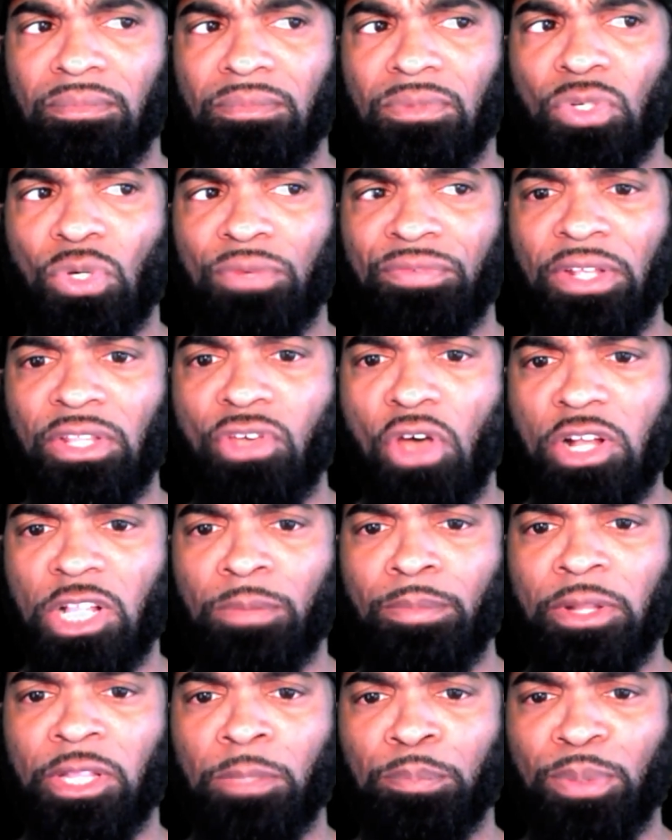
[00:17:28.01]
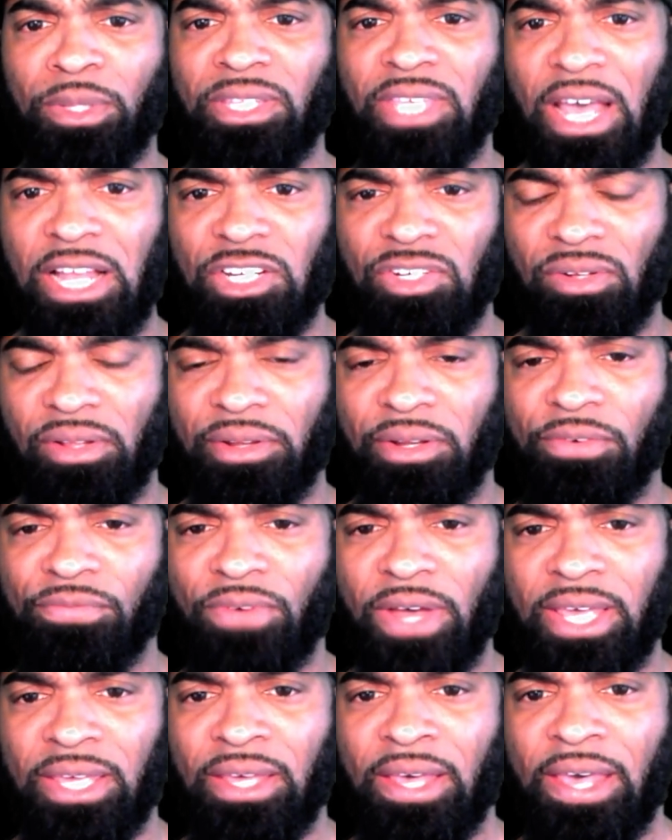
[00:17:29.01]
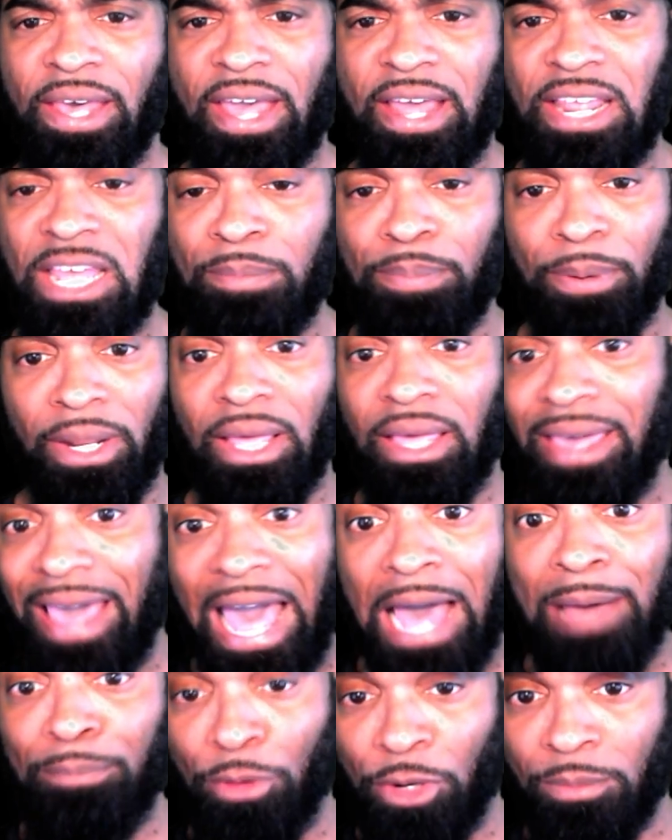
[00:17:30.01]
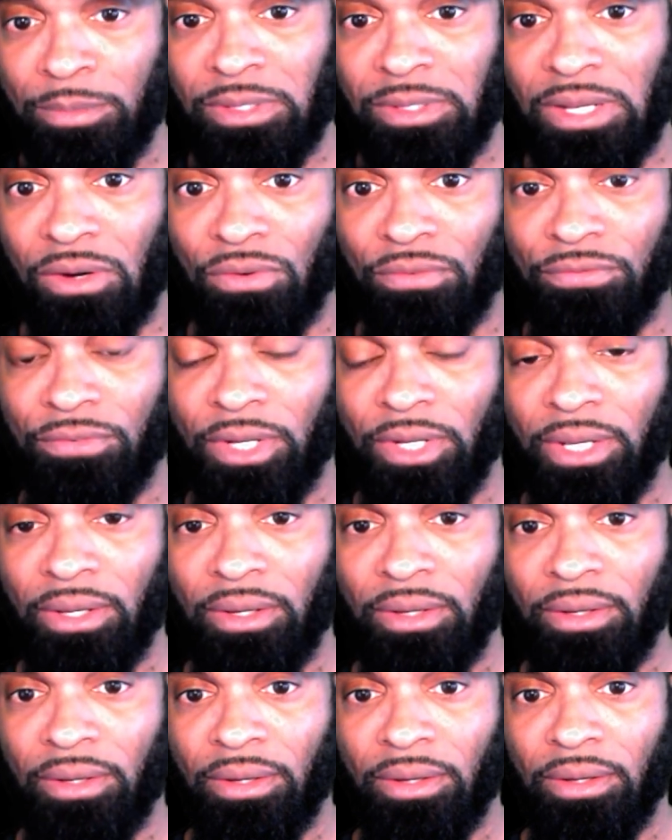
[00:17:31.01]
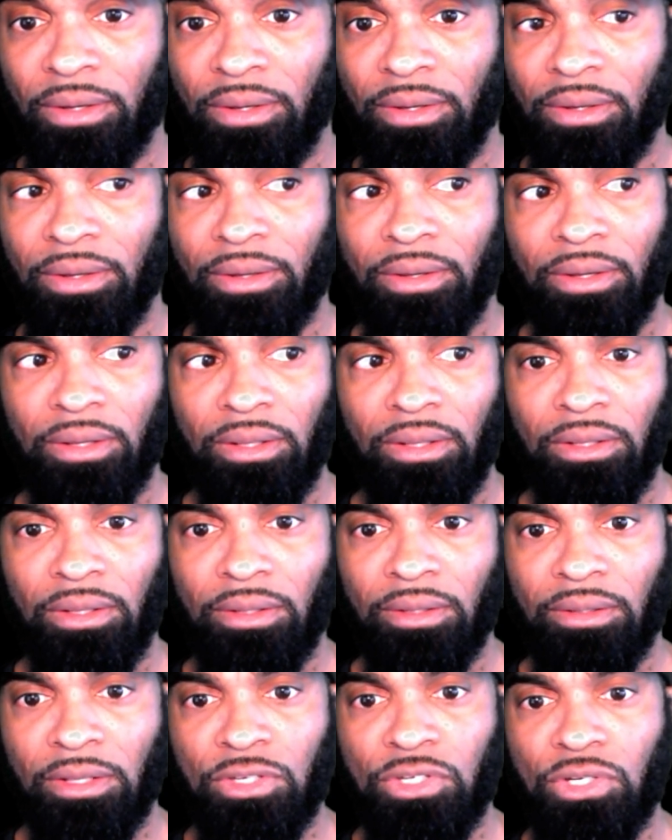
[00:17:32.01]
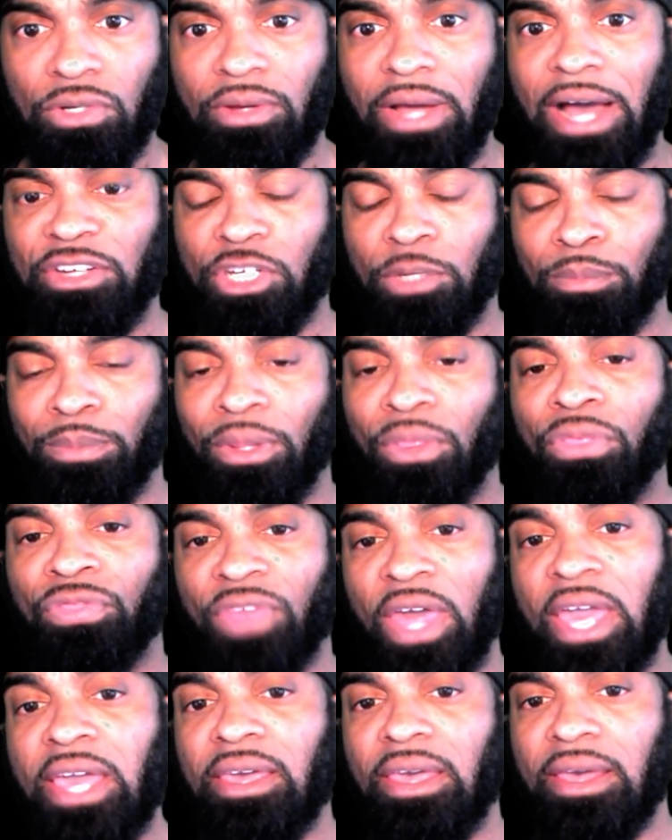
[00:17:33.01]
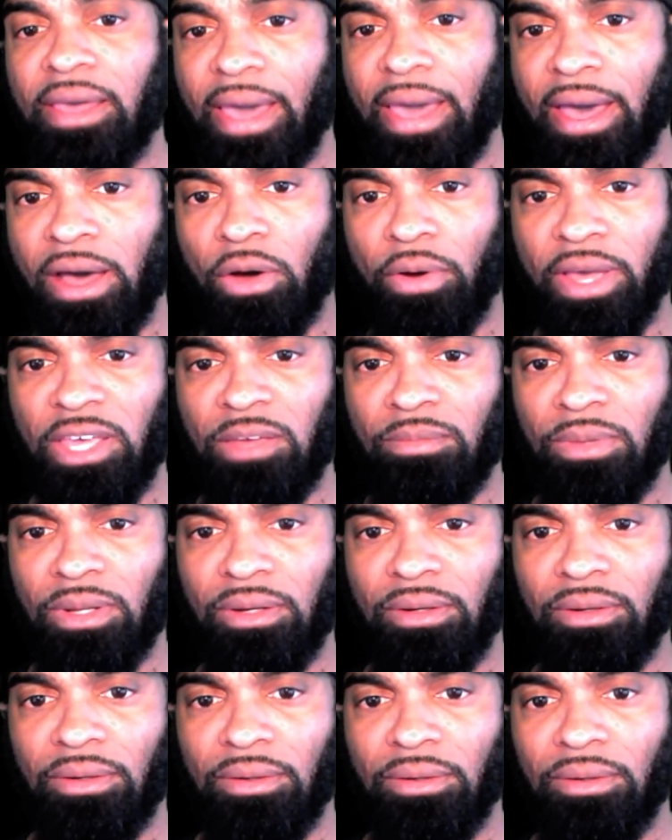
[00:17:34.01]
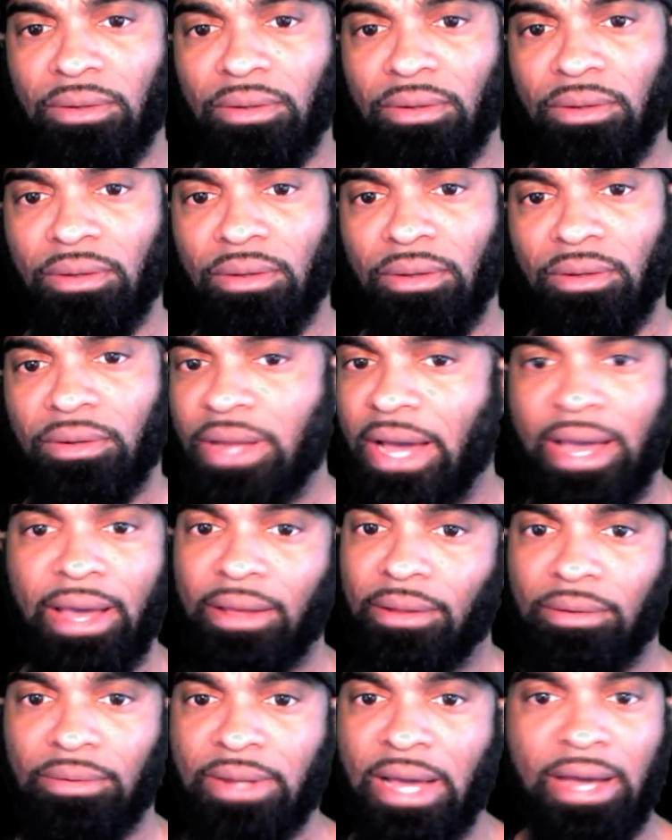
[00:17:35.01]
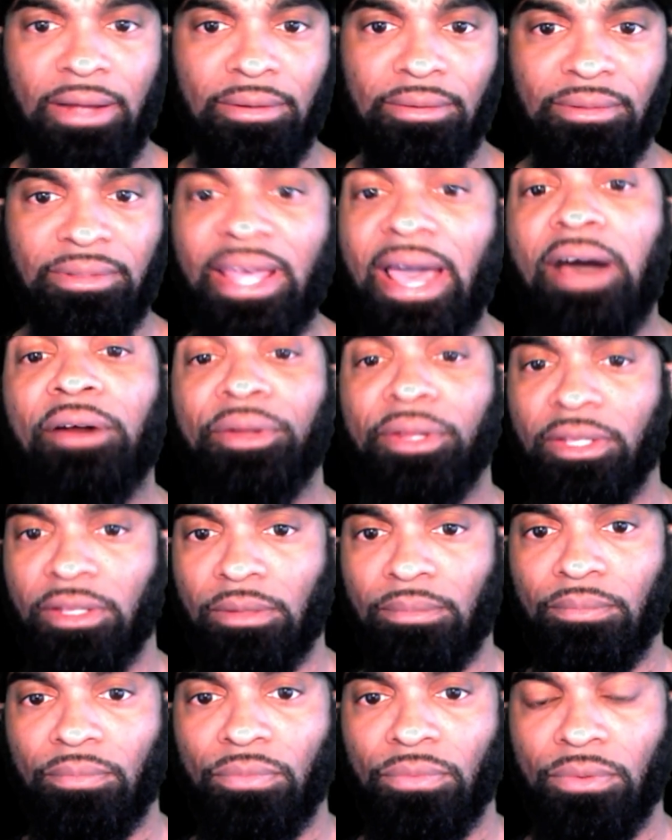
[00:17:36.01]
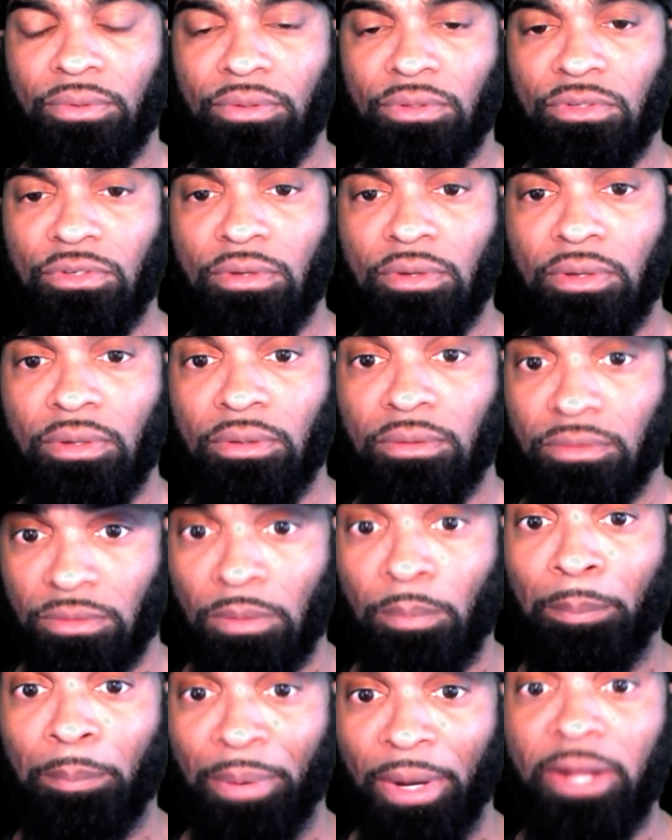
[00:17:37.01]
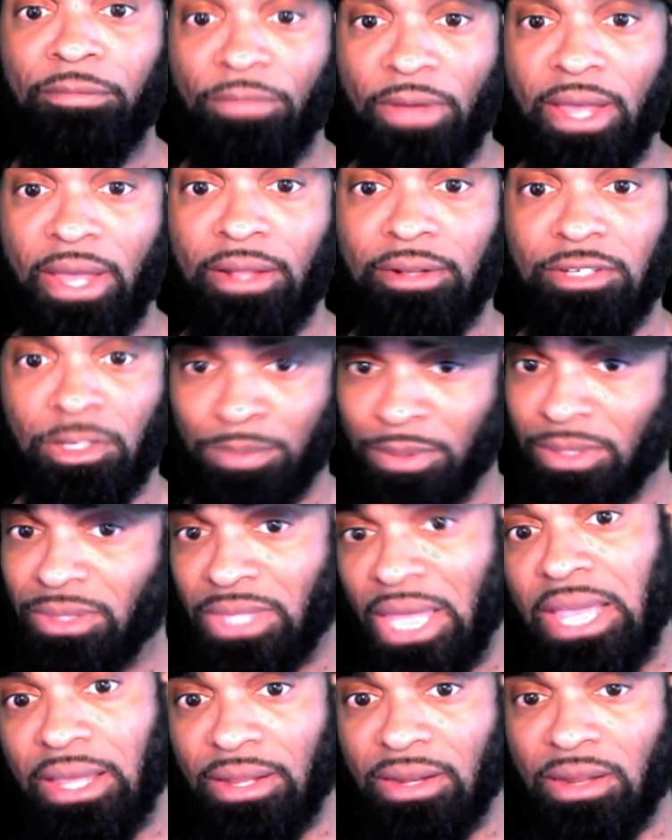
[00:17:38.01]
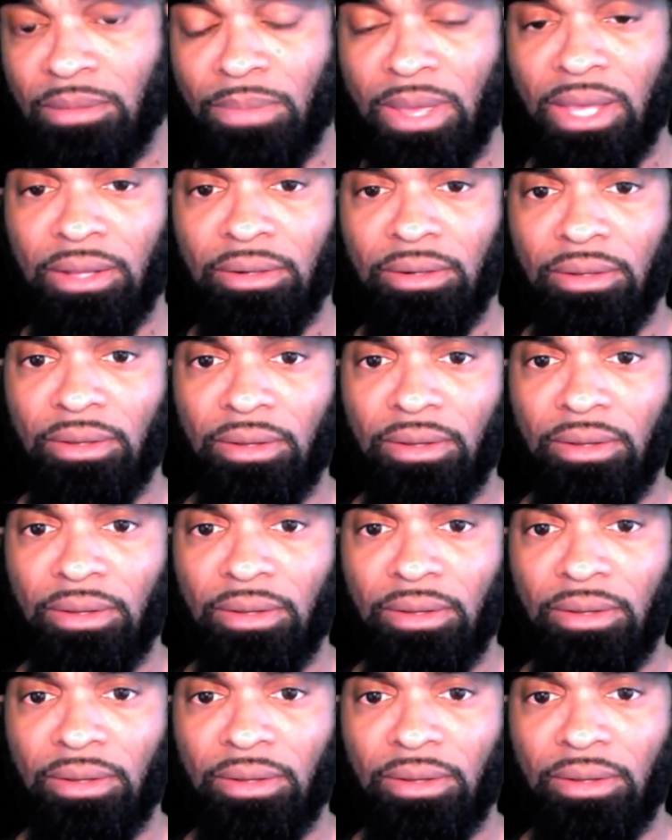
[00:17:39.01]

So if they talked about the potential of the fight and he put a cap on himself, then you guys should be thanking Al Haymon, not downing him. The Bud fans should be thanking the man.